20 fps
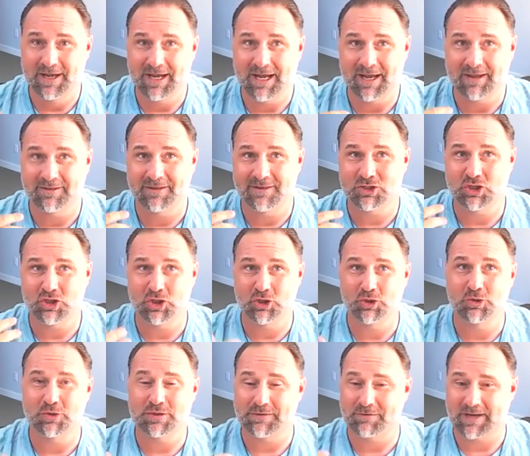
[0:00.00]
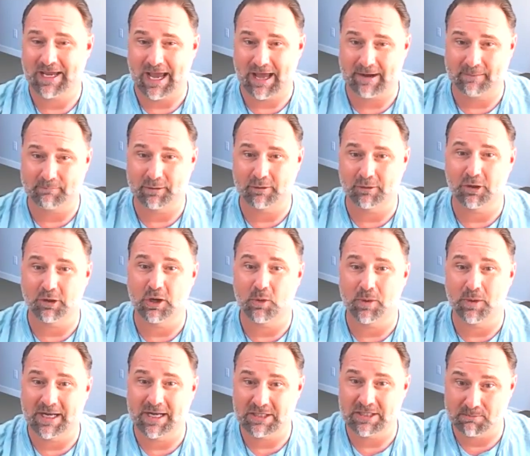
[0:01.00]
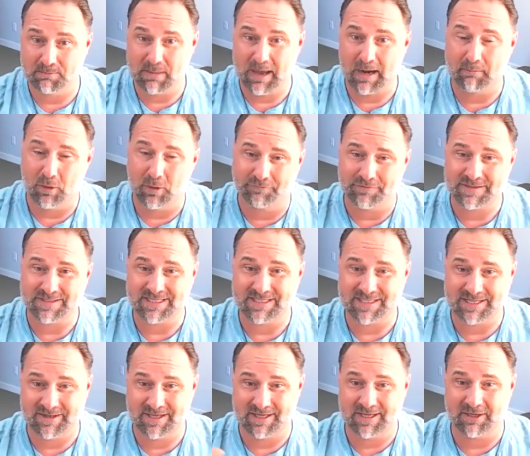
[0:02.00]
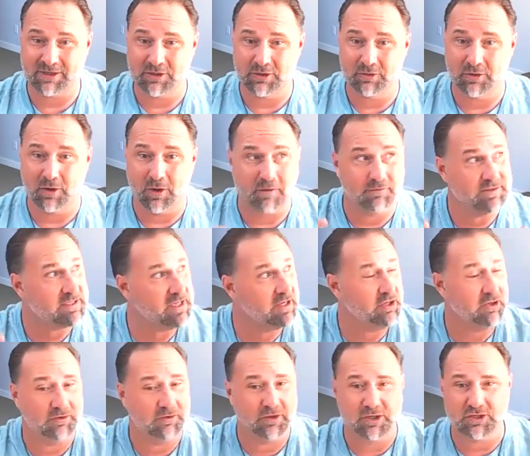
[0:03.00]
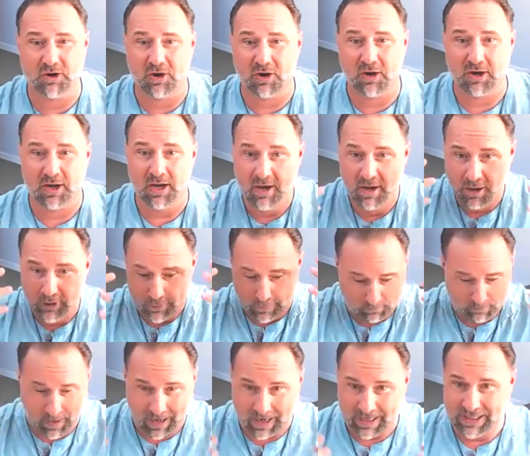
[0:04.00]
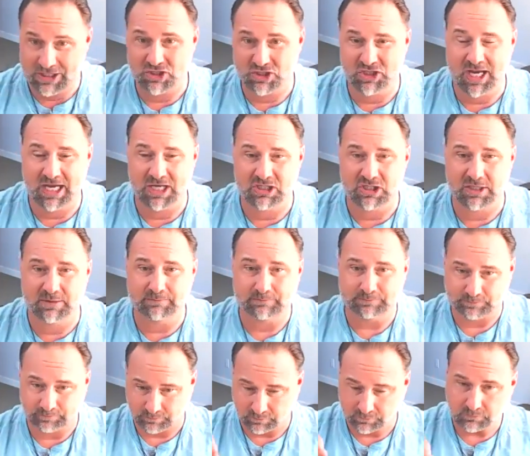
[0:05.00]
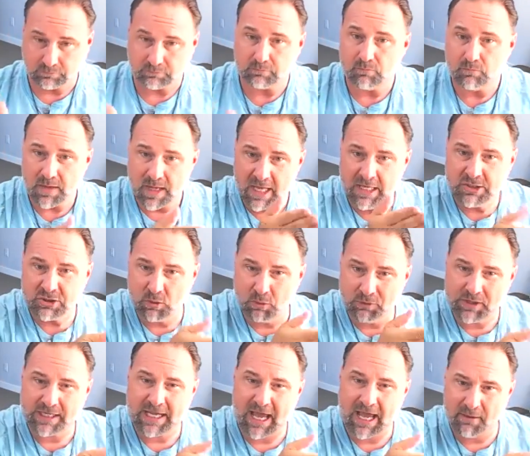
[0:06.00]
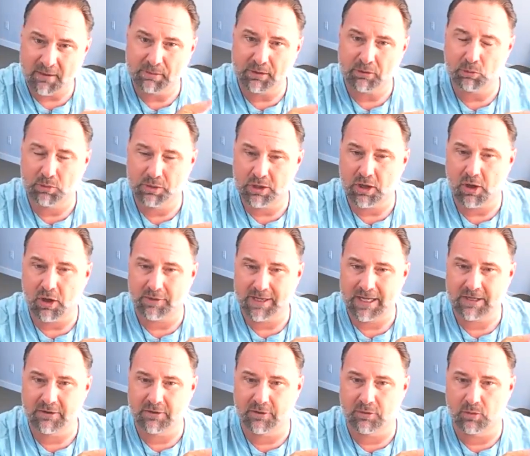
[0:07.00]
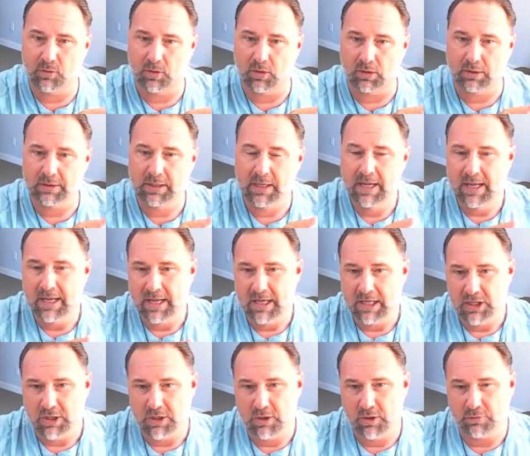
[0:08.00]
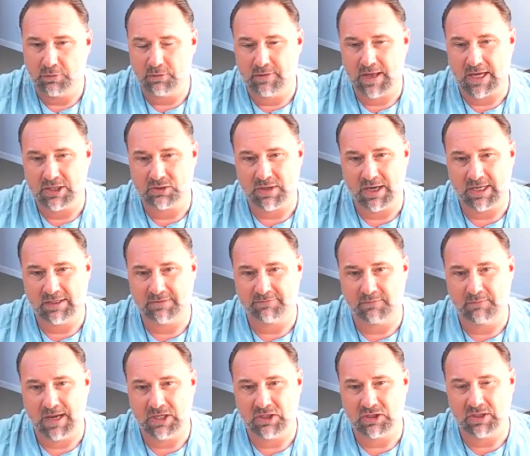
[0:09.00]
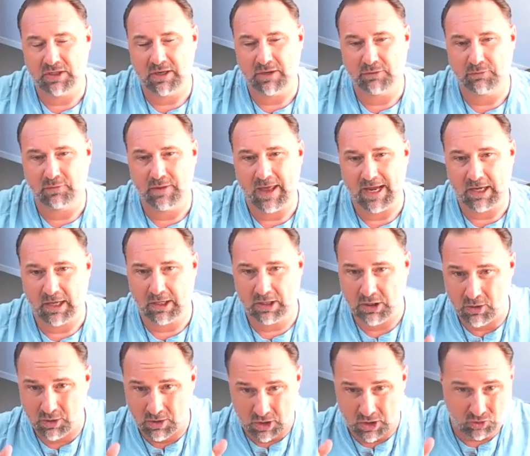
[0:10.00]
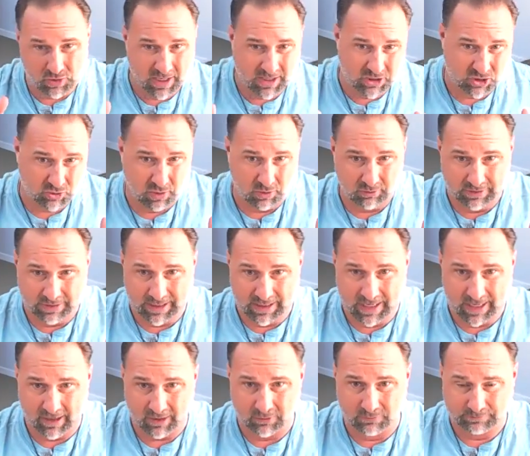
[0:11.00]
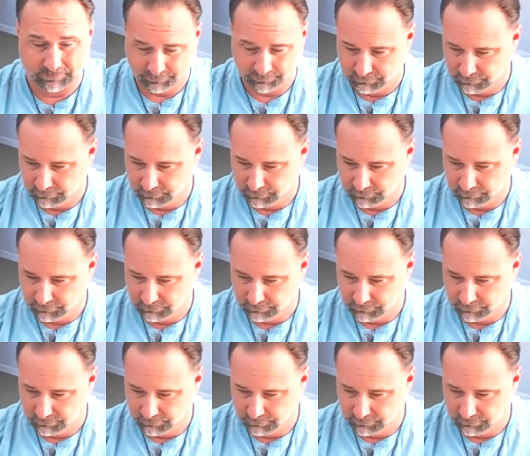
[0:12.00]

in the shoes of a caterpillar going into metamorphosis in the cocoon. All of a sudden, you're in the dark. Your body's changing. And so, what the caterpillar would call the end of the world you go through that transformation and through that cocoon and try to struggle to get out